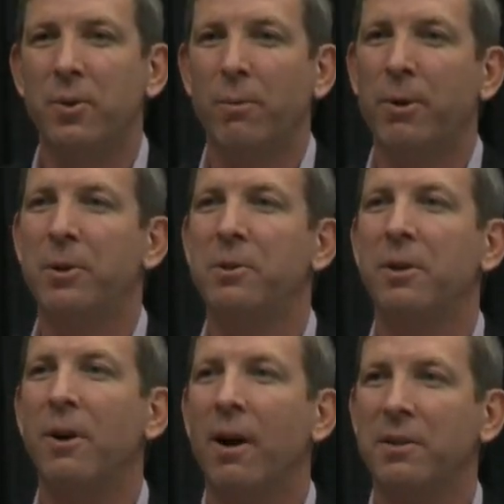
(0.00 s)
sort of reduce
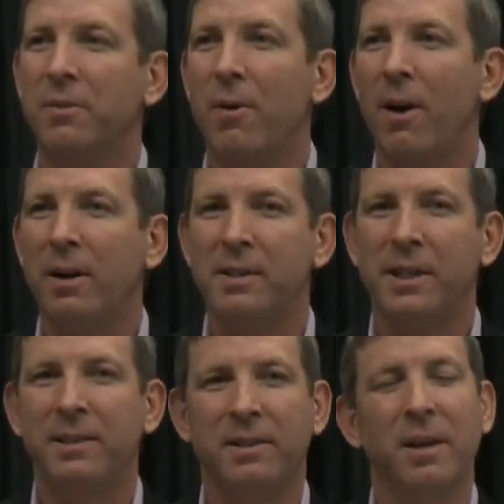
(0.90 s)
the cost of chronic
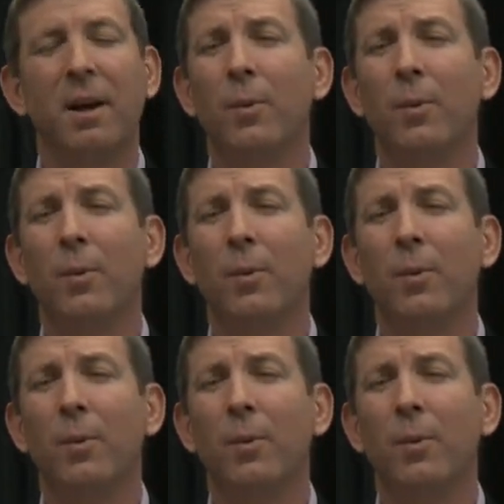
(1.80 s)
diseases,